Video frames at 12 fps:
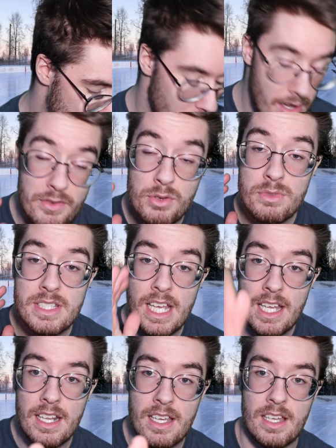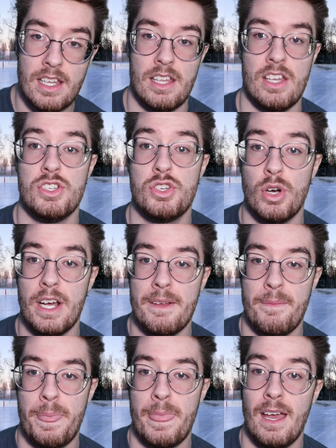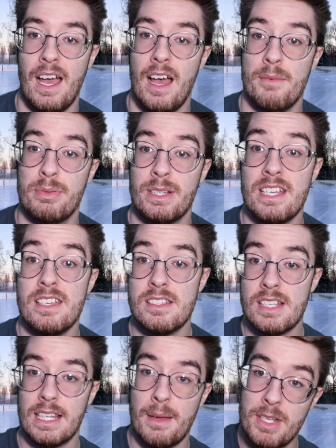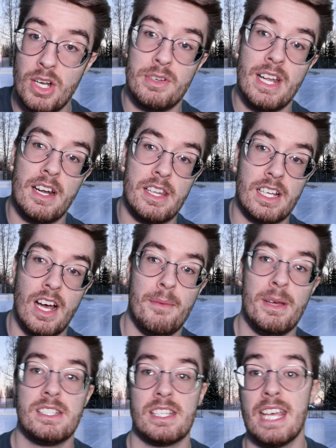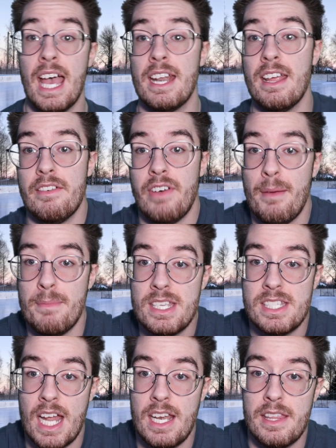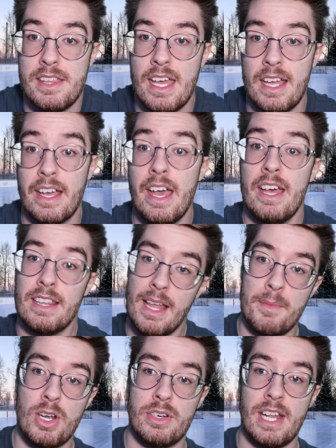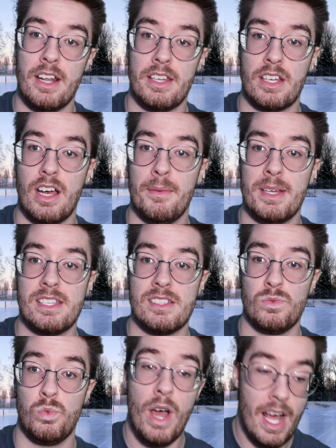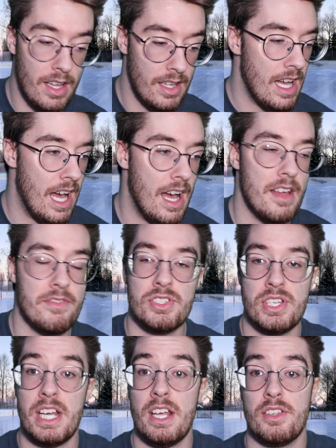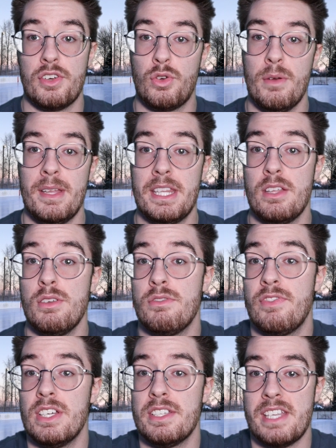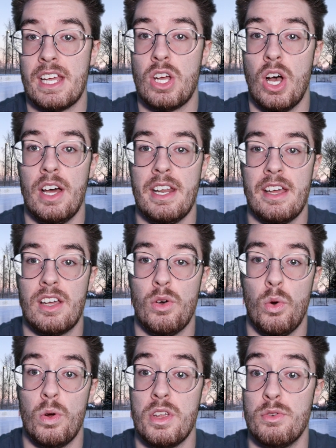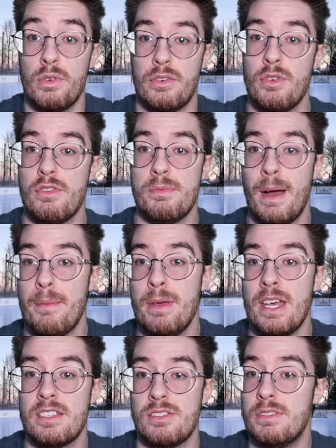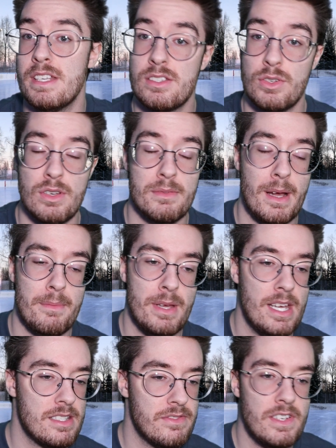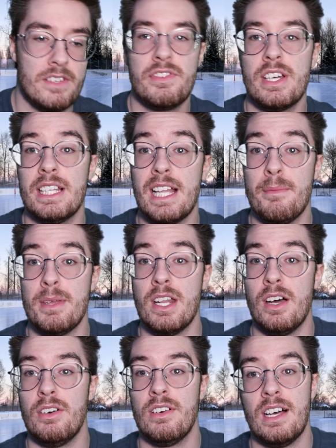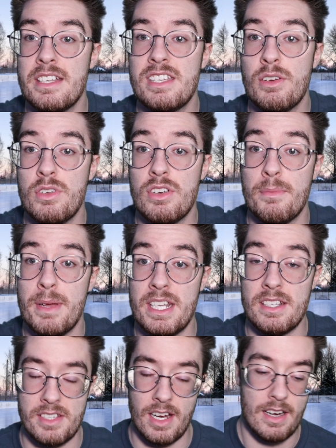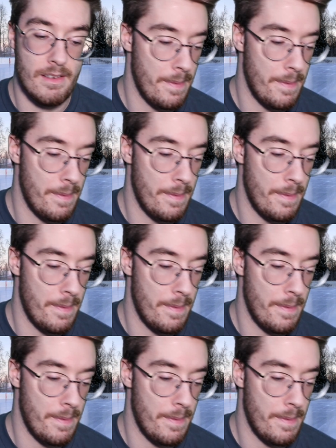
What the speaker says: So if you did enjoy, please let me know down in the comments. Again, if I missed anything, let me know down in the comments as well. If there's any other equipment that you feel is iconic, or you agree with my picks, you disagree with my picks, feel free to let me know. Let's hear what your opinions are.